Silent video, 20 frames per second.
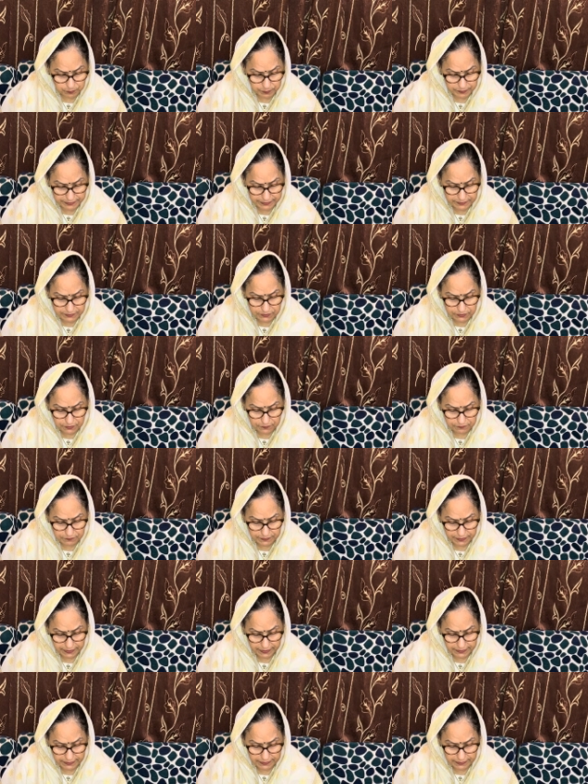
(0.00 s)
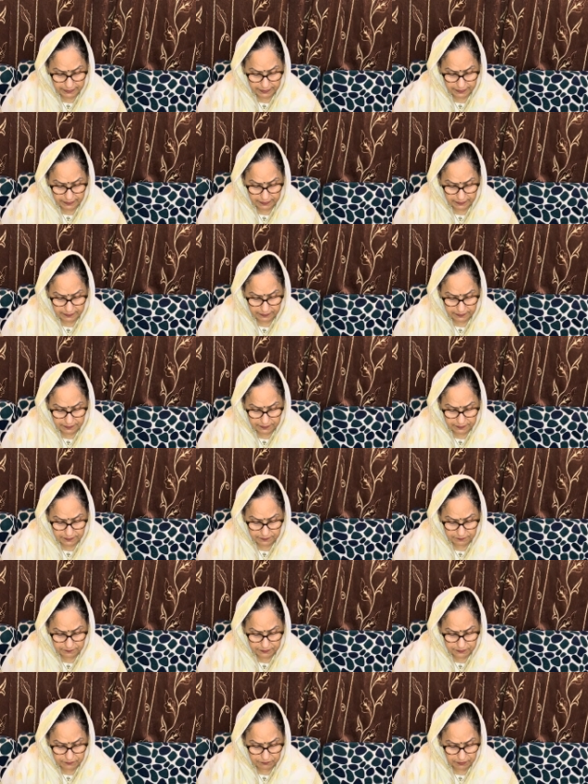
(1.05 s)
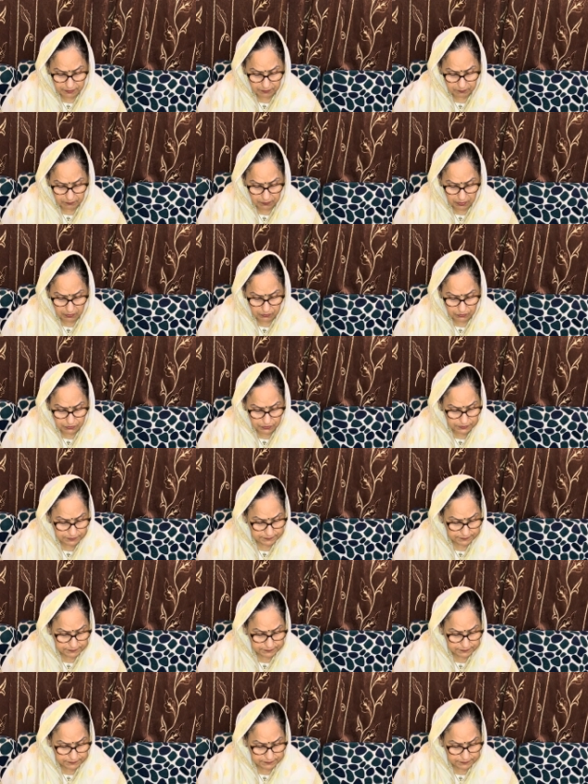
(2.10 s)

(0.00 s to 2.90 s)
praise of thine can I utter with one mouth?